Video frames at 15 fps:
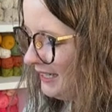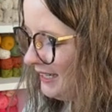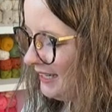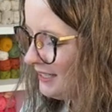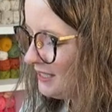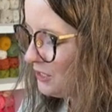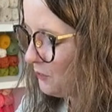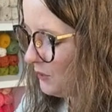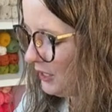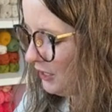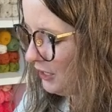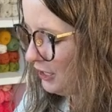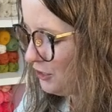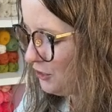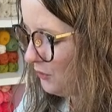So we're going
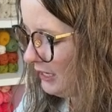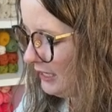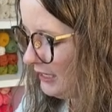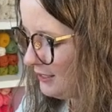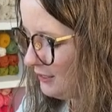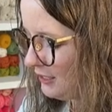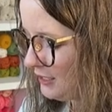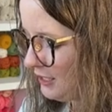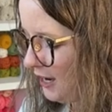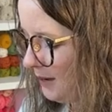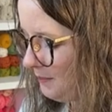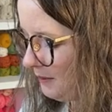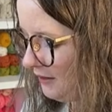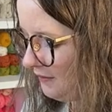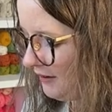to join into the
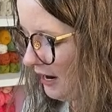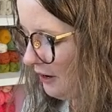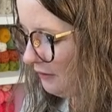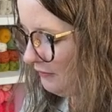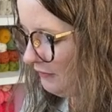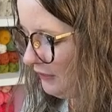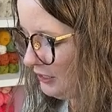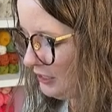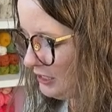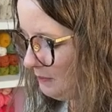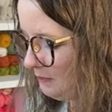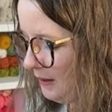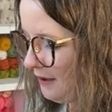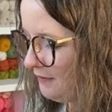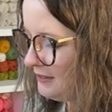top of our first
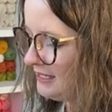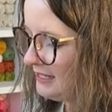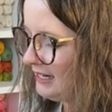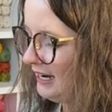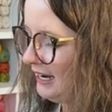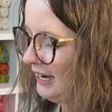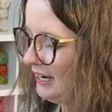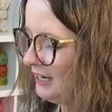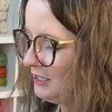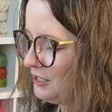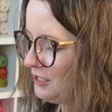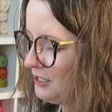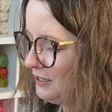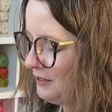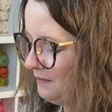puff
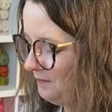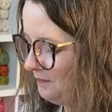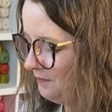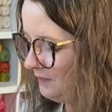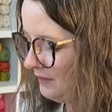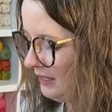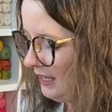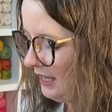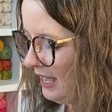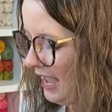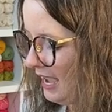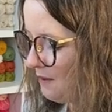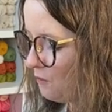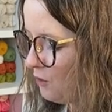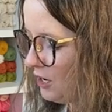stitch.
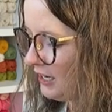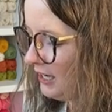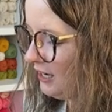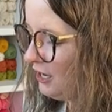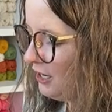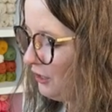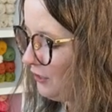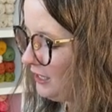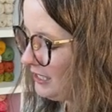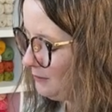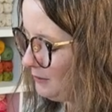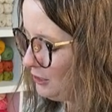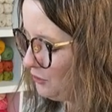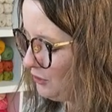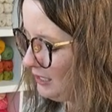I'm working on a
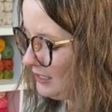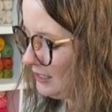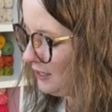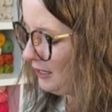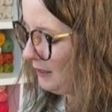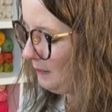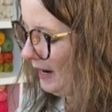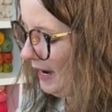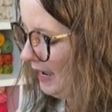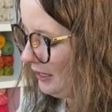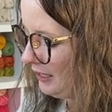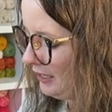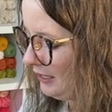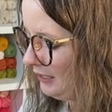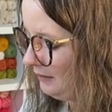Christmas tree skirt
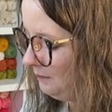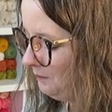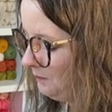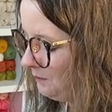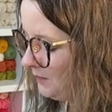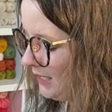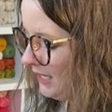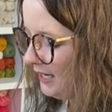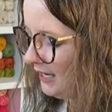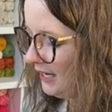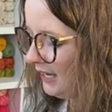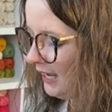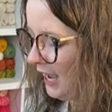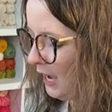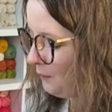pattern.
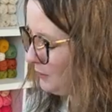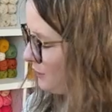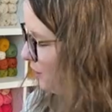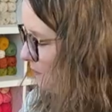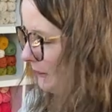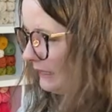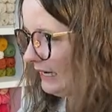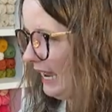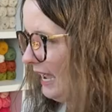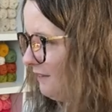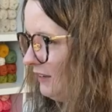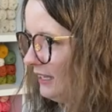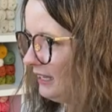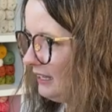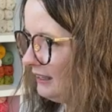I was hoping to have
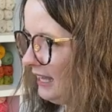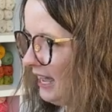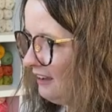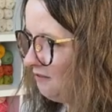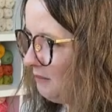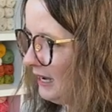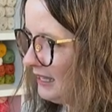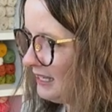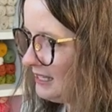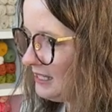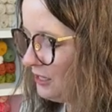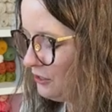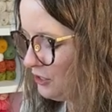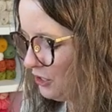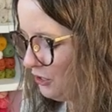it live by this
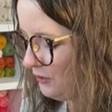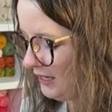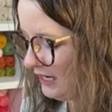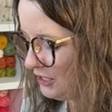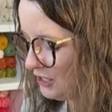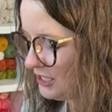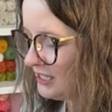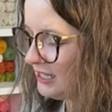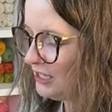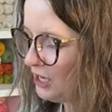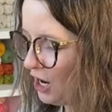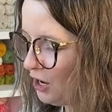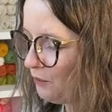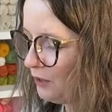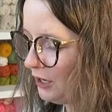year too, and it just did
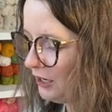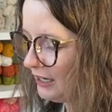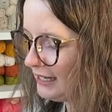not work.